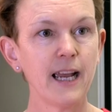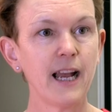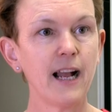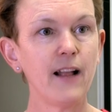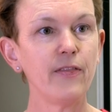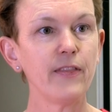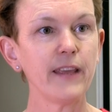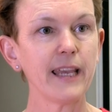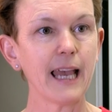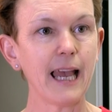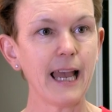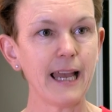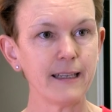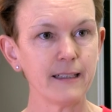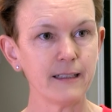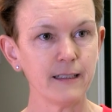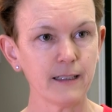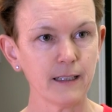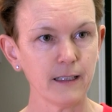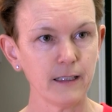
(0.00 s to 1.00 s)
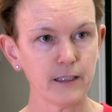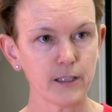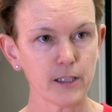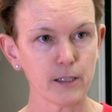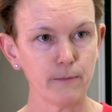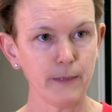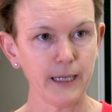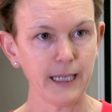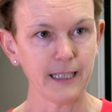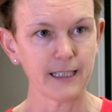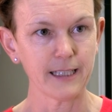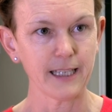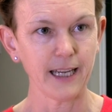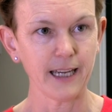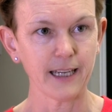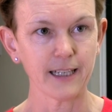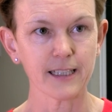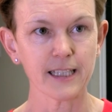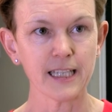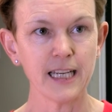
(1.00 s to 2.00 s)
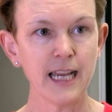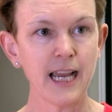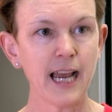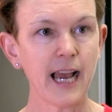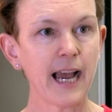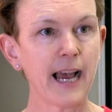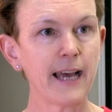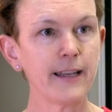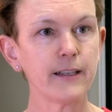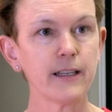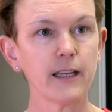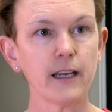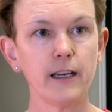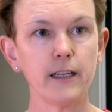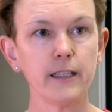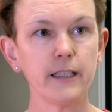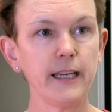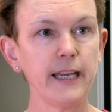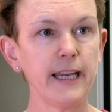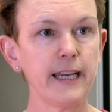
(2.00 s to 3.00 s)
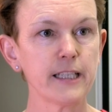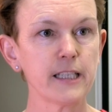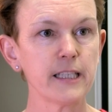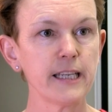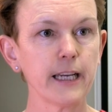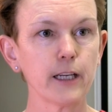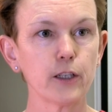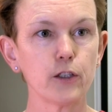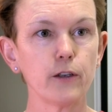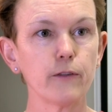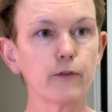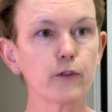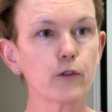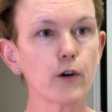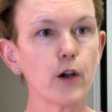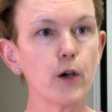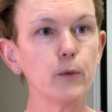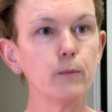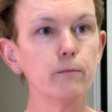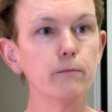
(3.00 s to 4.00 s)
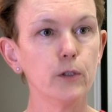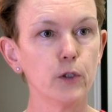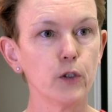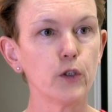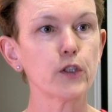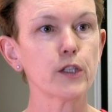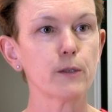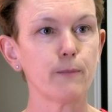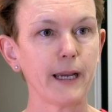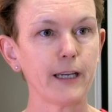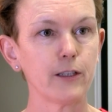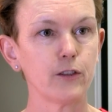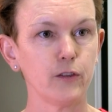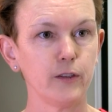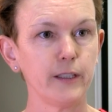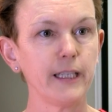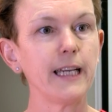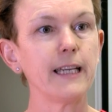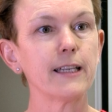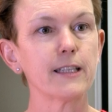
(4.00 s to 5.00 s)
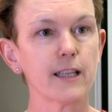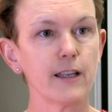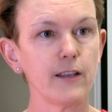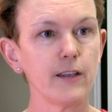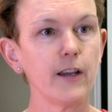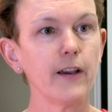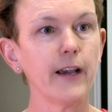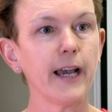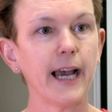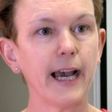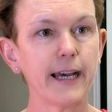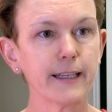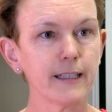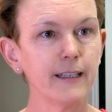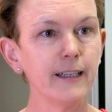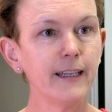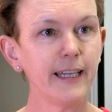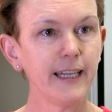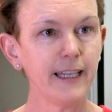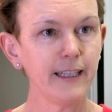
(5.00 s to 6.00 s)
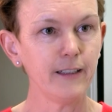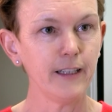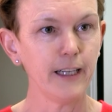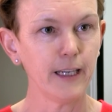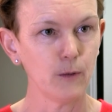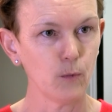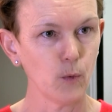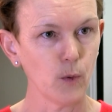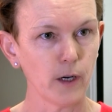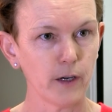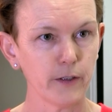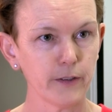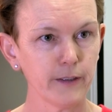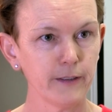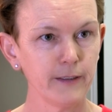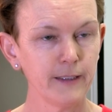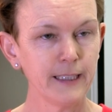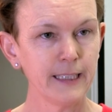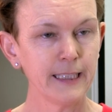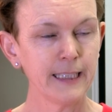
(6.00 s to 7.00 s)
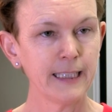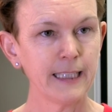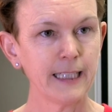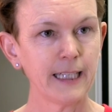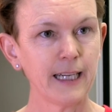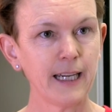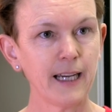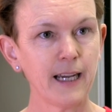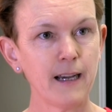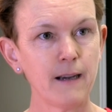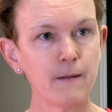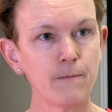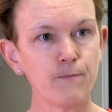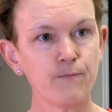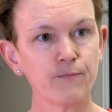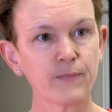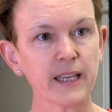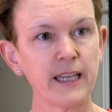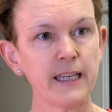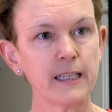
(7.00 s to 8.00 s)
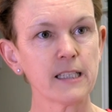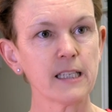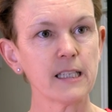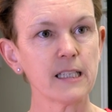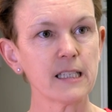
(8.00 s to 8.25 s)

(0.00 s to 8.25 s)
and the endless meetings? And at year 6 you've grown more special needs than you had in year 1. It's a